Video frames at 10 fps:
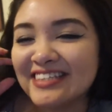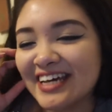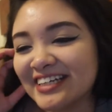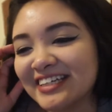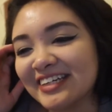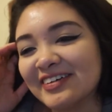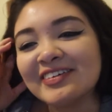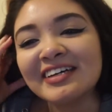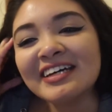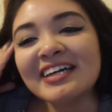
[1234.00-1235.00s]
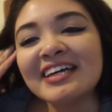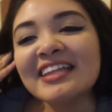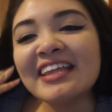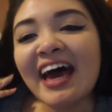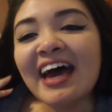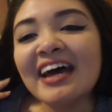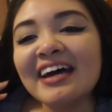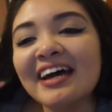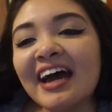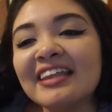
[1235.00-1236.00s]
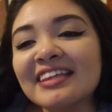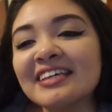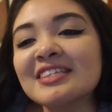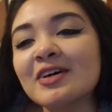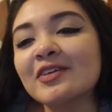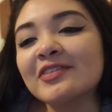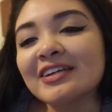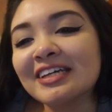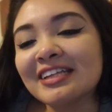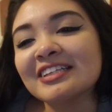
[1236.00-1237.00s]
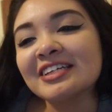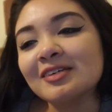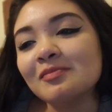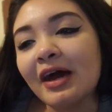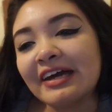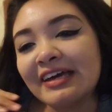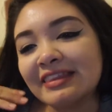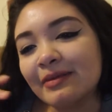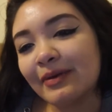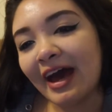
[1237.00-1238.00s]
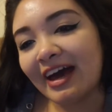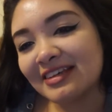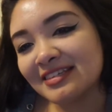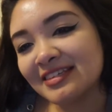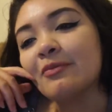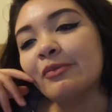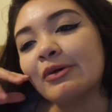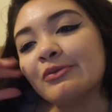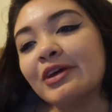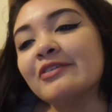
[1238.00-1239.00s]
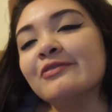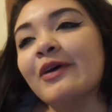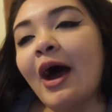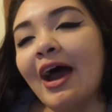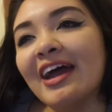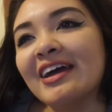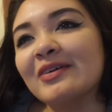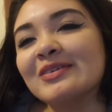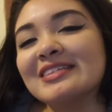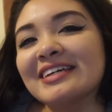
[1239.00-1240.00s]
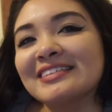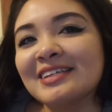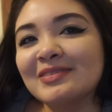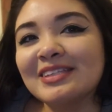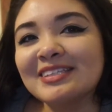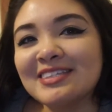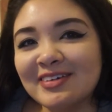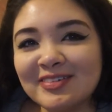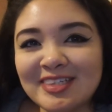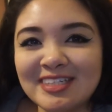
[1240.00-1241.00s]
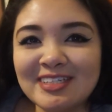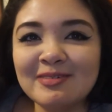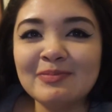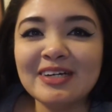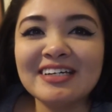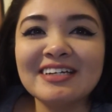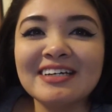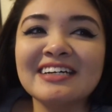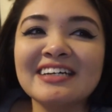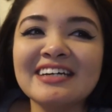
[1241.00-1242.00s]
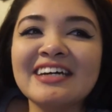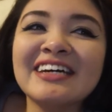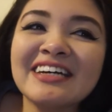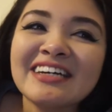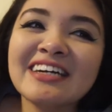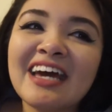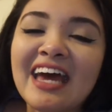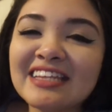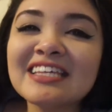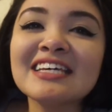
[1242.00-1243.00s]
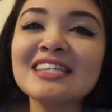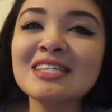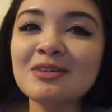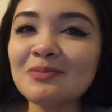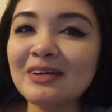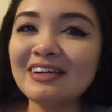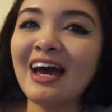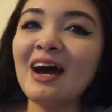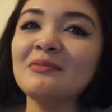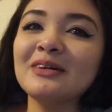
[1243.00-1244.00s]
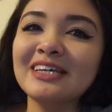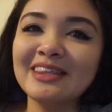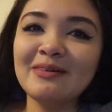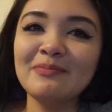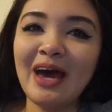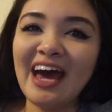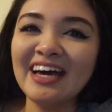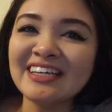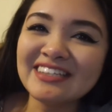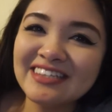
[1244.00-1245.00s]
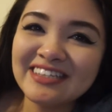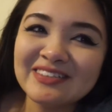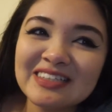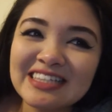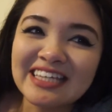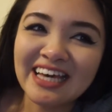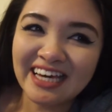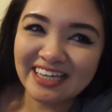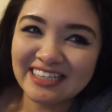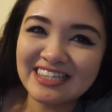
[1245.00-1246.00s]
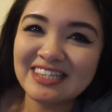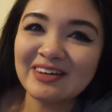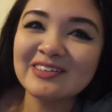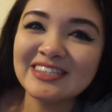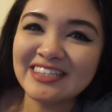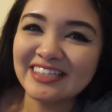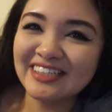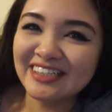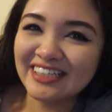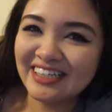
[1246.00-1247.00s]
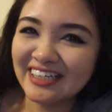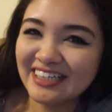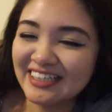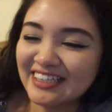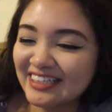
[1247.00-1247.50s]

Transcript: Toledo, that I think it's so funny looking back at the past when we fought. It was like something so stupid. It's like stupid now, but in the past it was like so serious.